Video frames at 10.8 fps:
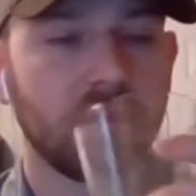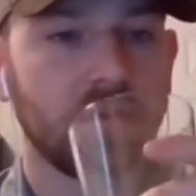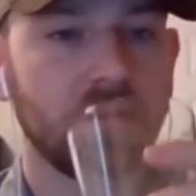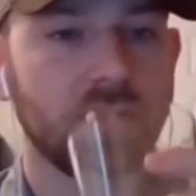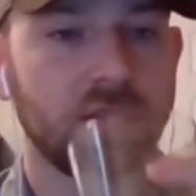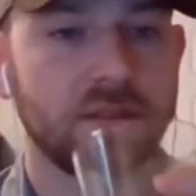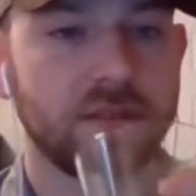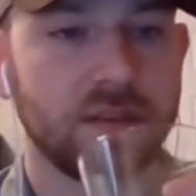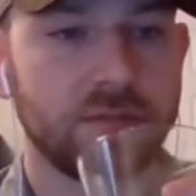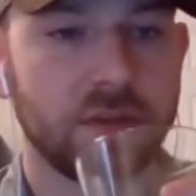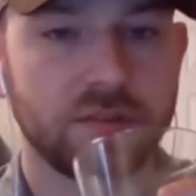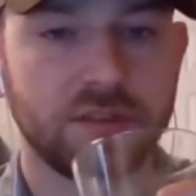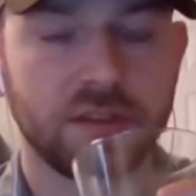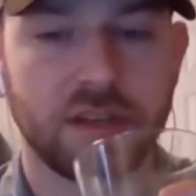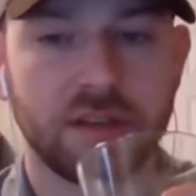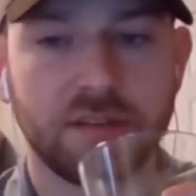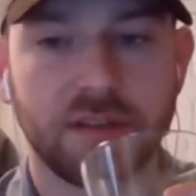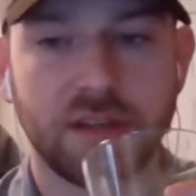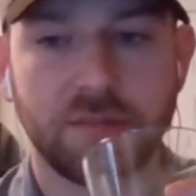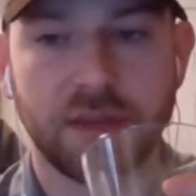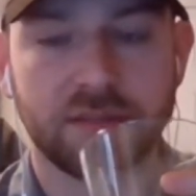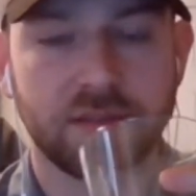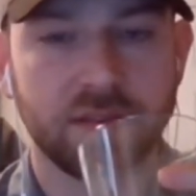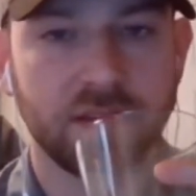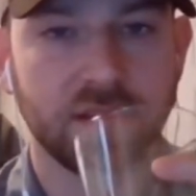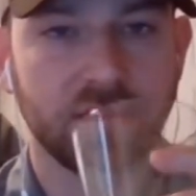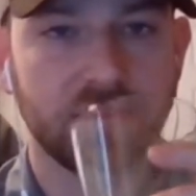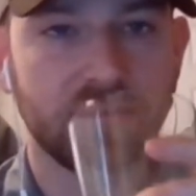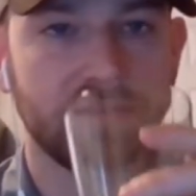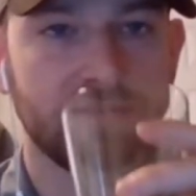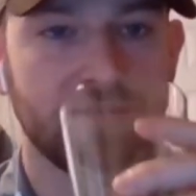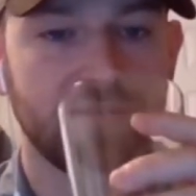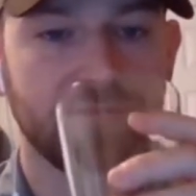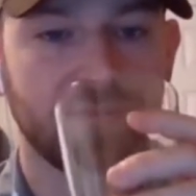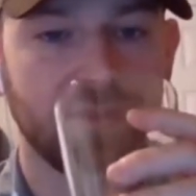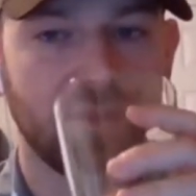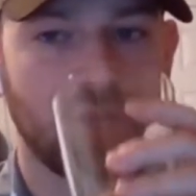I'll let why don't you head back to the front.